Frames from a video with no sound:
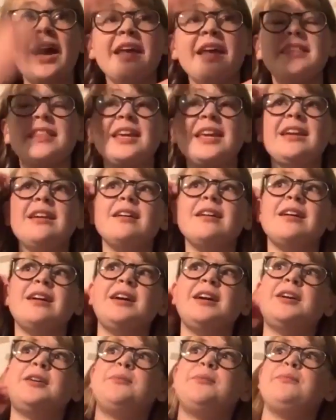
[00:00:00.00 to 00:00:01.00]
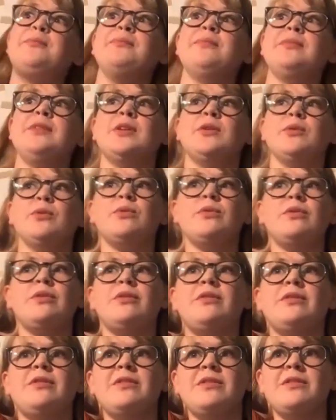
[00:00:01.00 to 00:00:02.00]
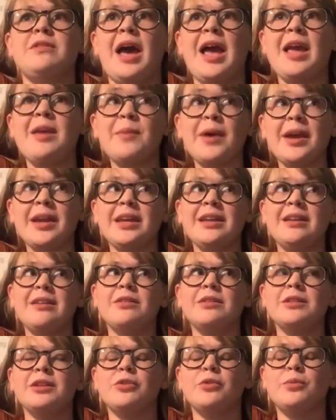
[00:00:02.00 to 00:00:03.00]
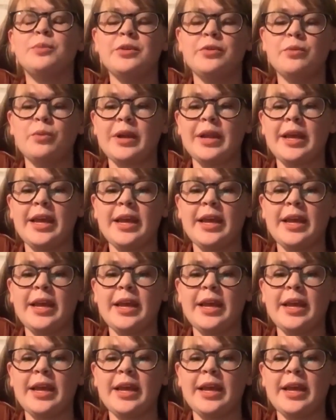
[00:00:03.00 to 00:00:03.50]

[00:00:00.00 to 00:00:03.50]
I think, tying back into a little bit of what I